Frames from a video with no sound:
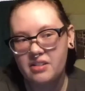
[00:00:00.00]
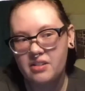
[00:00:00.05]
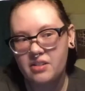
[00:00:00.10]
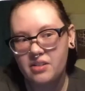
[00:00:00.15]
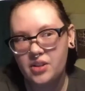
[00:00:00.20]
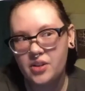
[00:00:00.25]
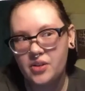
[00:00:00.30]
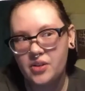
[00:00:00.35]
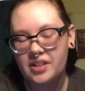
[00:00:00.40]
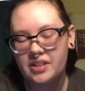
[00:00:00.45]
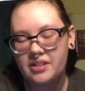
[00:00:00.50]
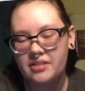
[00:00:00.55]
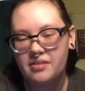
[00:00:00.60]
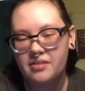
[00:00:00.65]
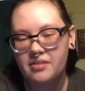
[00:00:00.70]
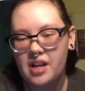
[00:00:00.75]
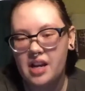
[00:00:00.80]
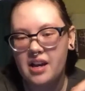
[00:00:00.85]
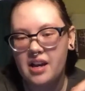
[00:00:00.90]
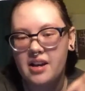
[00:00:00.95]
you can
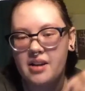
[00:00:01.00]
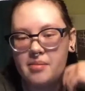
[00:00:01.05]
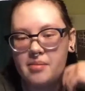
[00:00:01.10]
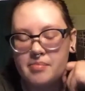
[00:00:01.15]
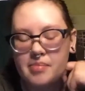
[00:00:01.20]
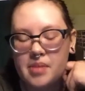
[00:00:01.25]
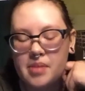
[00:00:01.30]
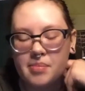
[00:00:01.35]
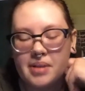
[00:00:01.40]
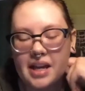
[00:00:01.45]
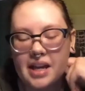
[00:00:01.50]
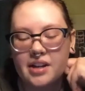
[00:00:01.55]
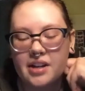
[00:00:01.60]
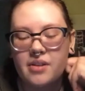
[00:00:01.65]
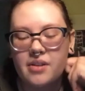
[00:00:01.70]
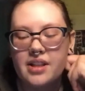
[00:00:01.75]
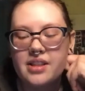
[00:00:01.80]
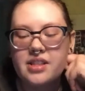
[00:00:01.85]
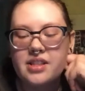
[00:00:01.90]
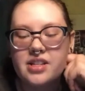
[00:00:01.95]
apply to
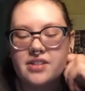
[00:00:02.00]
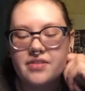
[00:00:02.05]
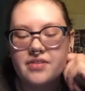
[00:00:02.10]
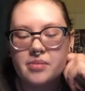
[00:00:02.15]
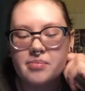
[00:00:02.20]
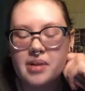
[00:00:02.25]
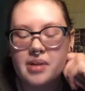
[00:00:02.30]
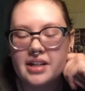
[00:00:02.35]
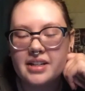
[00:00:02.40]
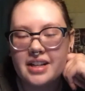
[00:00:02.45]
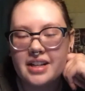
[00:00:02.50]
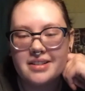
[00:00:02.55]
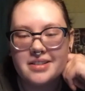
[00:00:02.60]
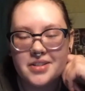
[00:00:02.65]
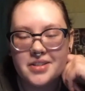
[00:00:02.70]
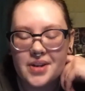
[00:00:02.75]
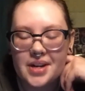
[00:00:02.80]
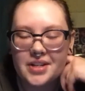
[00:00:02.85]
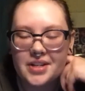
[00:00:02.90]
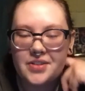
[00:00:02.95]
all of the different podcast
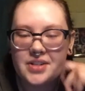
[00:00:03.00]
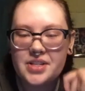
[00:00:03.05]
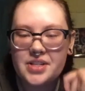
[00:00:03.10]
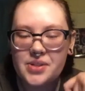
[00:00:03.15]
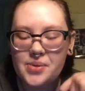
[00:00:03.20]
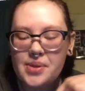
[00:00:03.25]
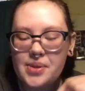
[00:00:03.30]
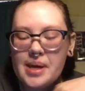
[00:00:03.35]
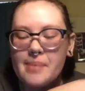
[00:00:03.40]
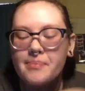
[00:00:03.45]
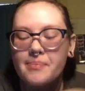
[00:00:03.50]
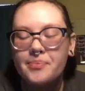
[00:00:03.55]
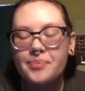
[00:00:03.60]
directories through them.